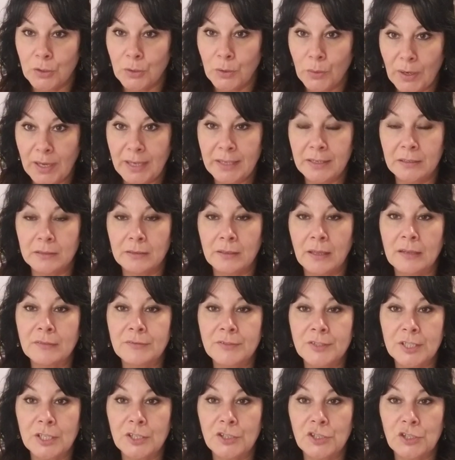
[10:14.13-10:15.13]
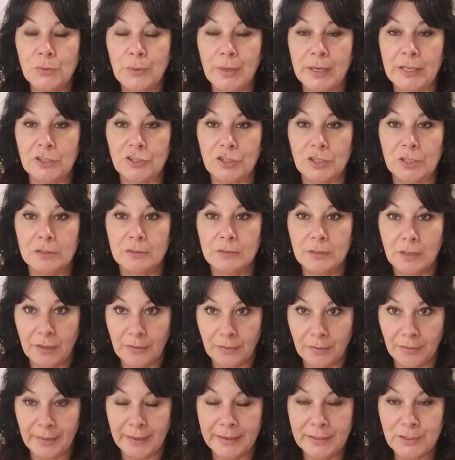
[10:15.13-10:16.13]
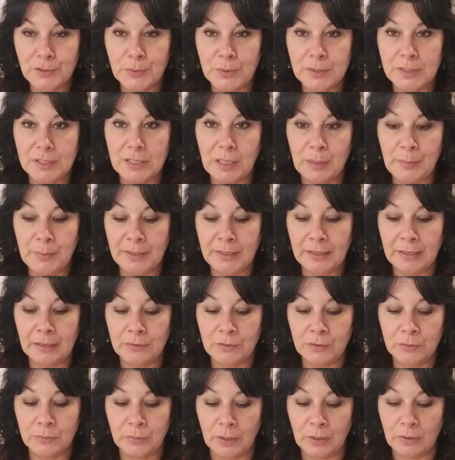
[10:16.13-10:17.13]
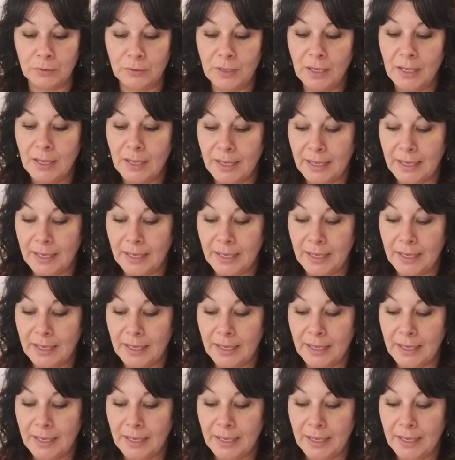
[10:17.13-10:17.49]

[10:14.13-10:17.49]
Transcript: in a love situation. That's what's coming down the road.